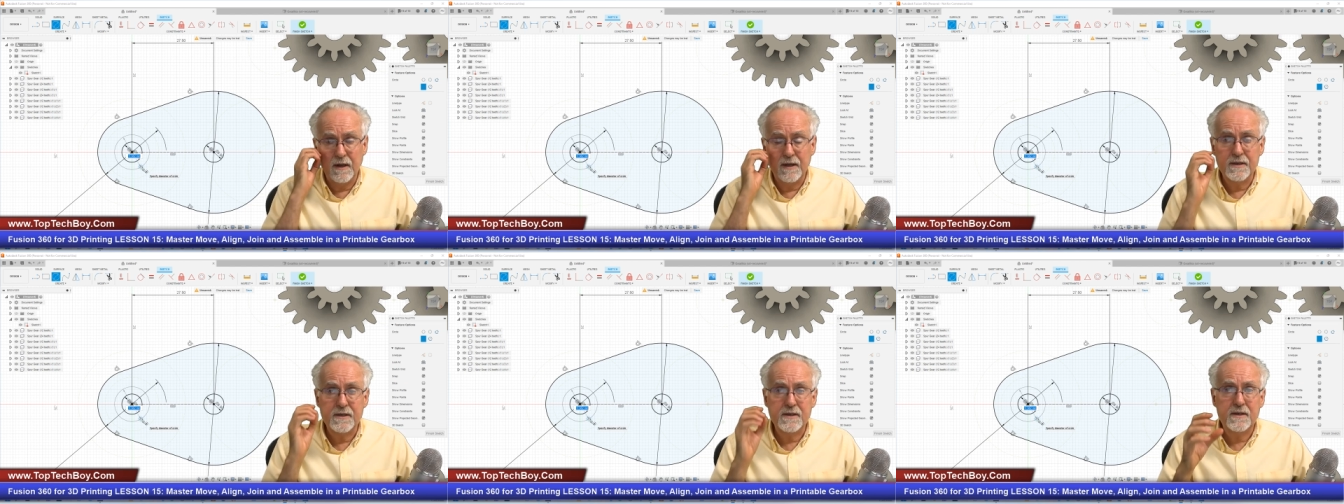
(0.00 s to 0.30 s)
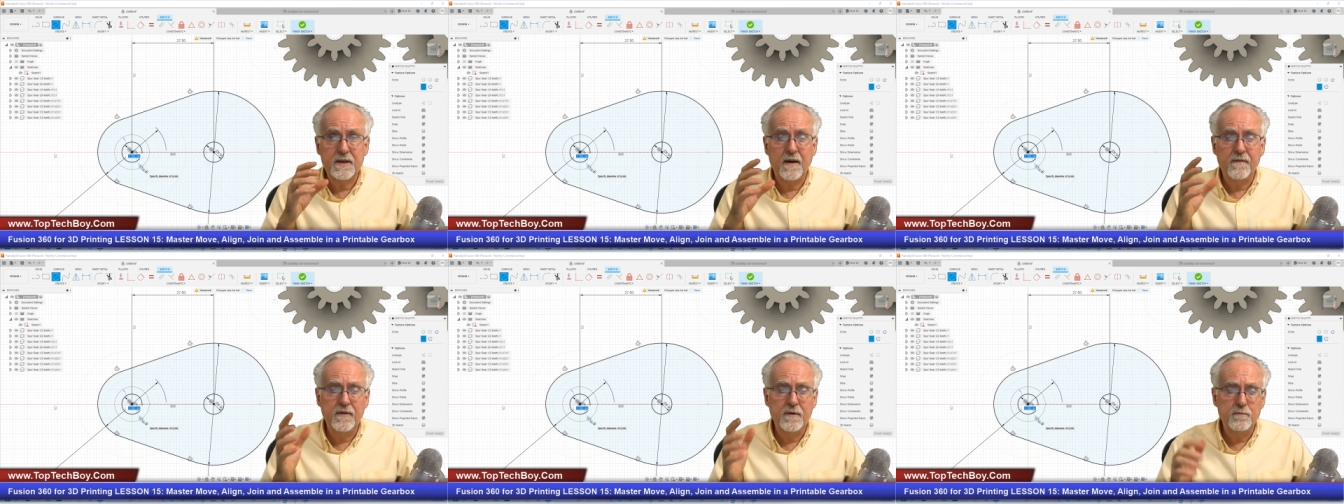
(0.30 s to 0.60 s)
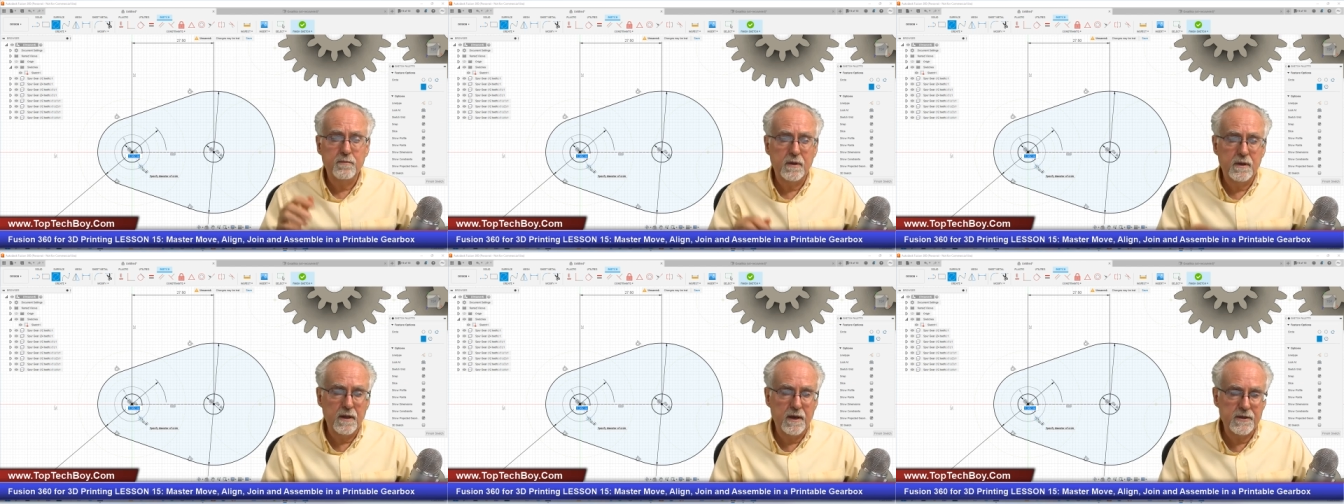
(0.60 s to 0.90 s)
it 7
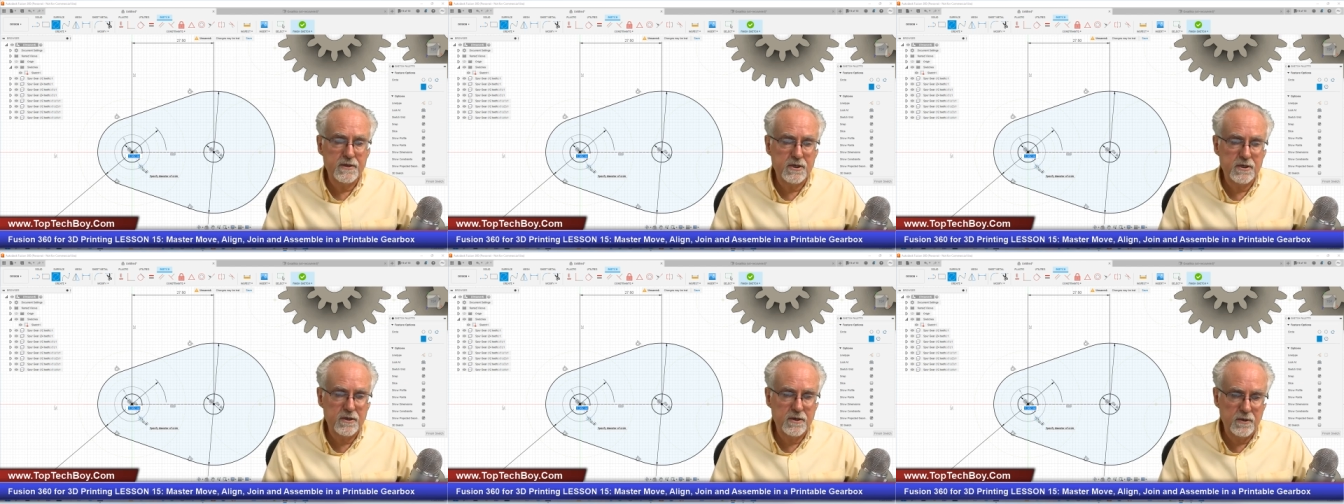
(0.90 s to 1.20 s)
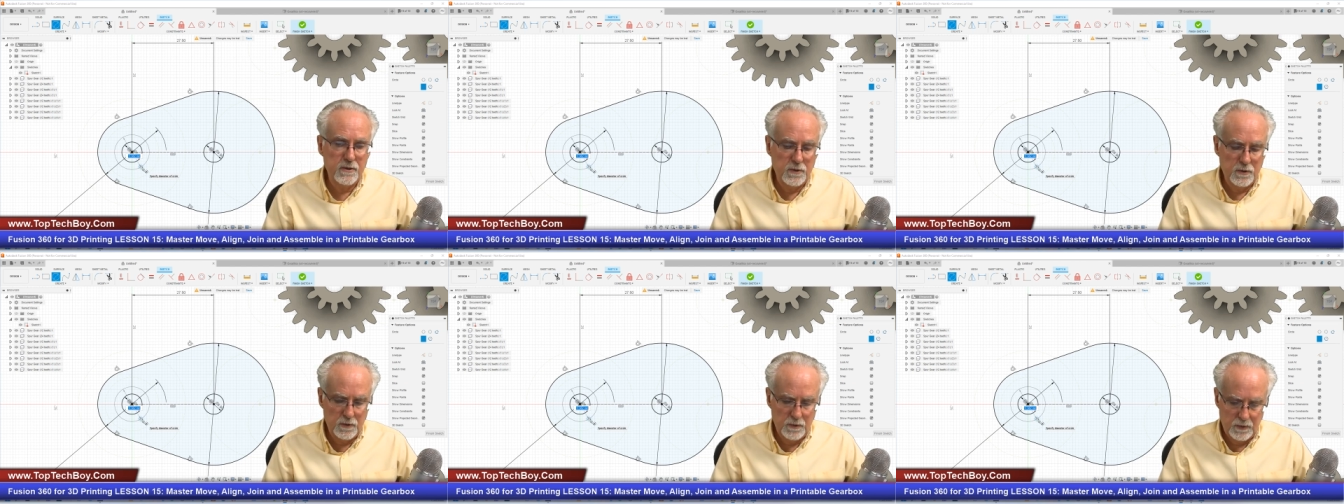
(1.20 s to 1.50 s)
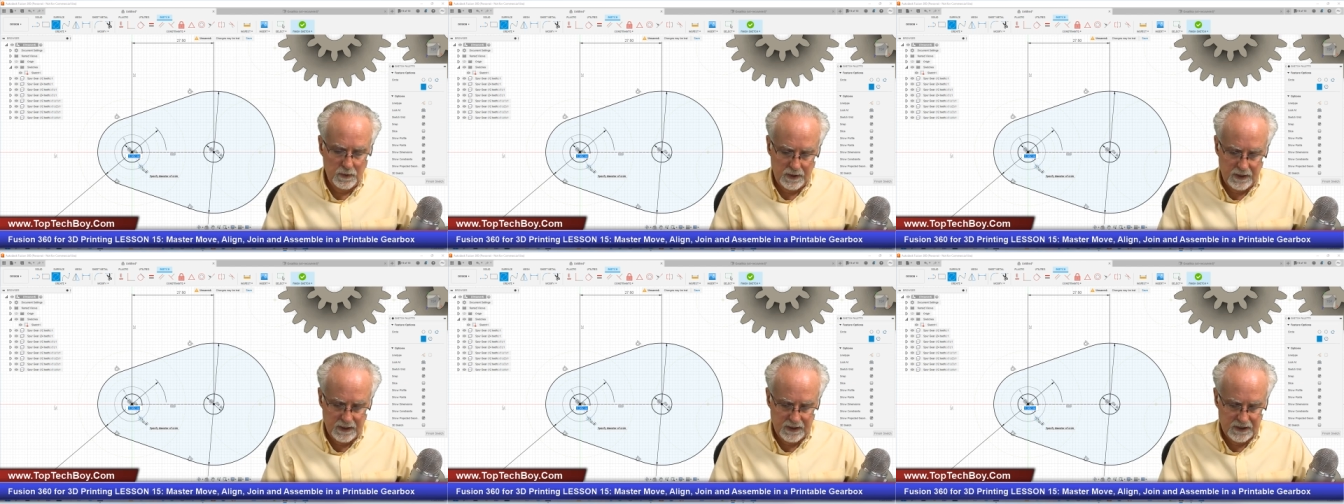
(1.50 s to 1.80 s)
plus
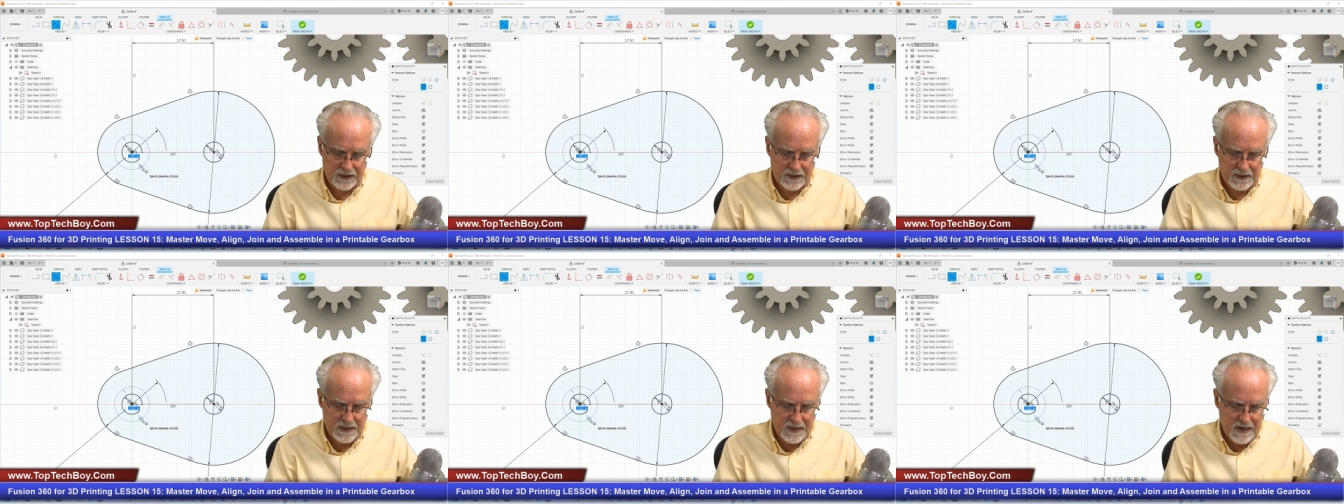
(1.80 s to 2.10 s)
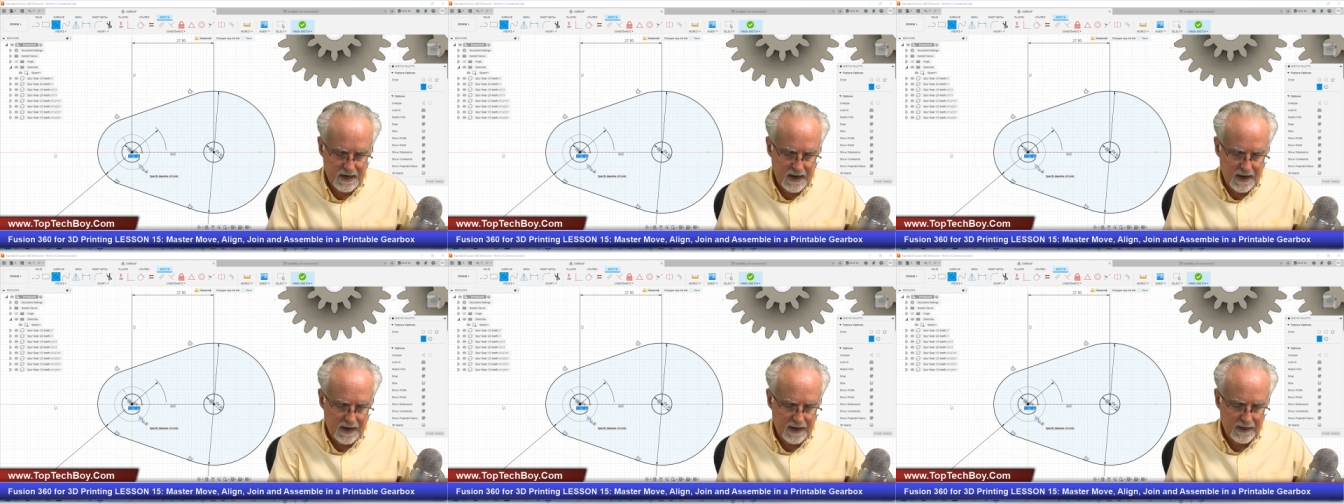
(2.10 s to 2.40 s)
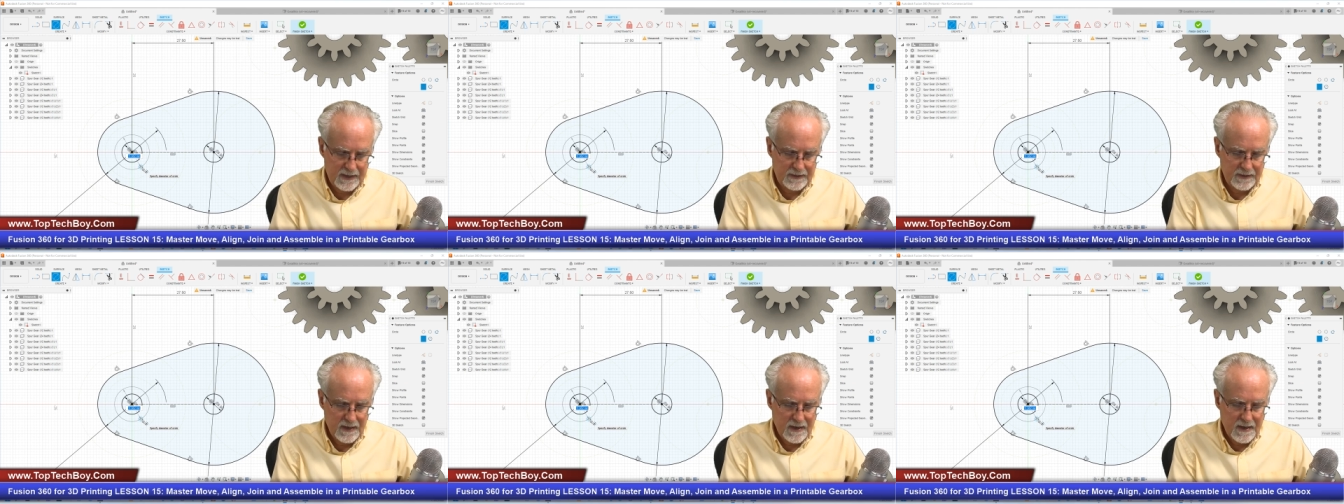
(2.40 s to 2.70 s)
2 is 9